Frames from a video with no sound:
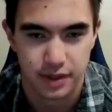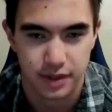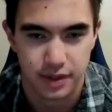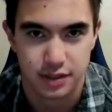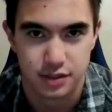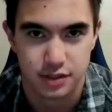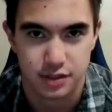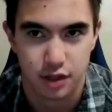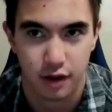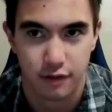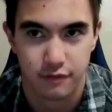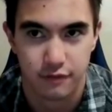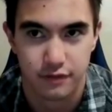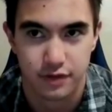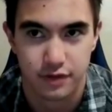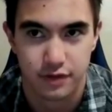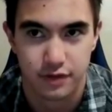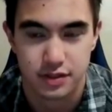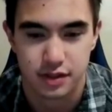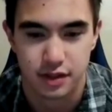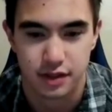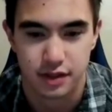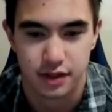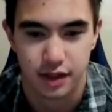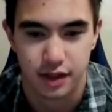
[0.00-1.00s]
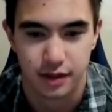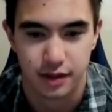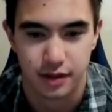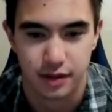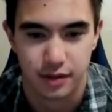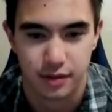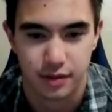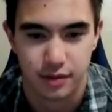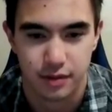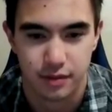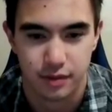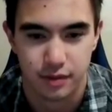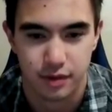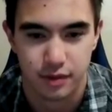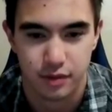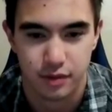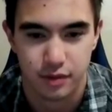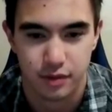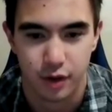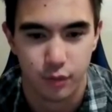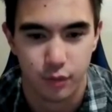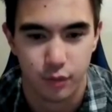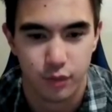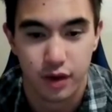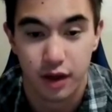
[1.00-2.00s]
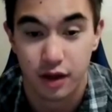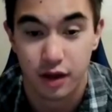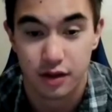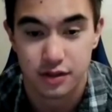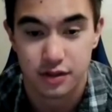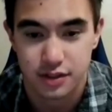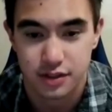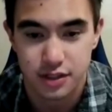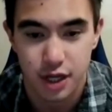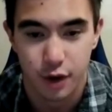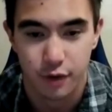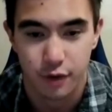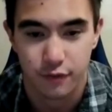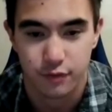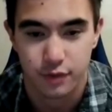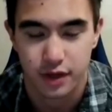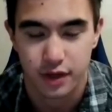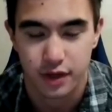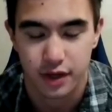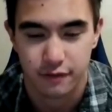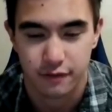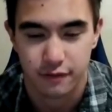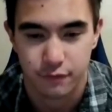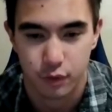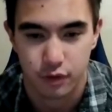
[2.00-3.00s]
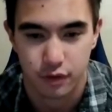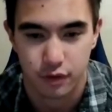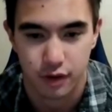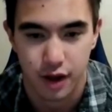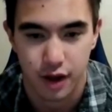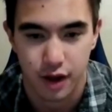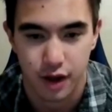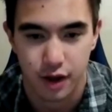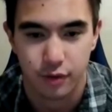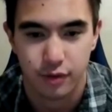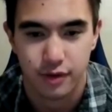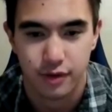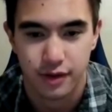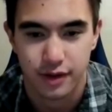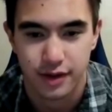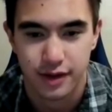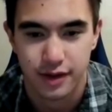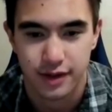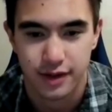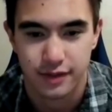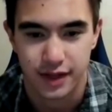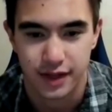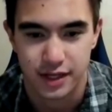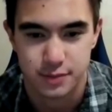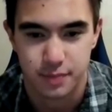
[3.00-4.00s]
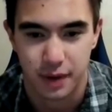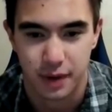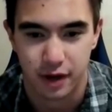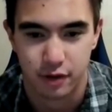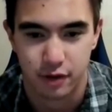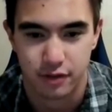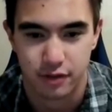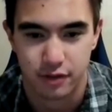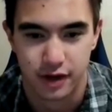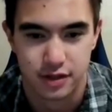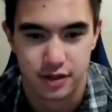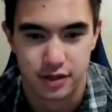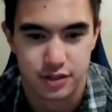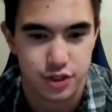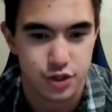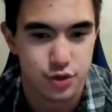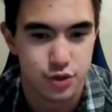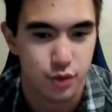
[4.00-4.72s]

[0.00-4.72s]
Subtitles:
Because obviously, like we all just know if we get a 4.0, that's better than a